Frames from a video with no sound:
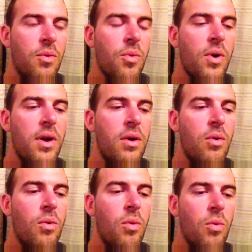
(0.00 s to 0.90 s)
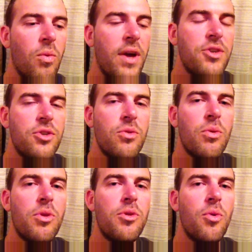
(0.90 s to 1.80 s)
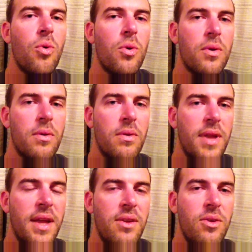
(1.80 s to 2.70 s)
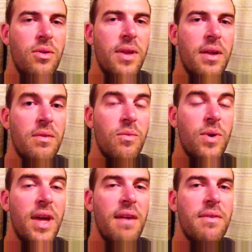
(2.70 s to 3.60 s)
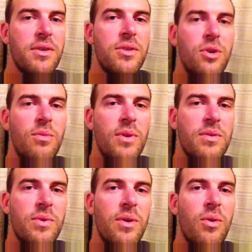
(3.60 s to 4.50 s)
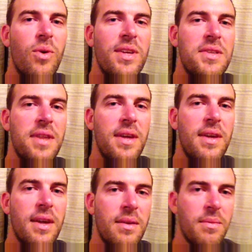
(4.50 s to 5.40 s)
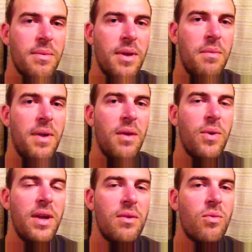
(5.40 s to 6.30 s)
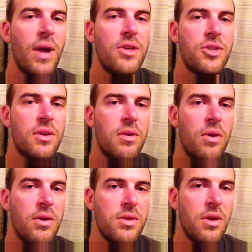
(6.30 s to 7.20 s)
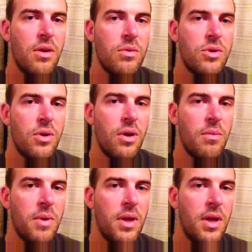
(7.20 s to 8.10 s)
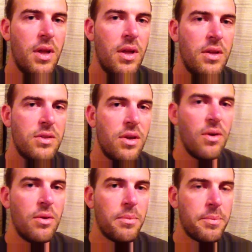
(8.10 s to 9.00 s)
real rational thought that we have as humans. We're always thinking about, we can rationalize the whole time. So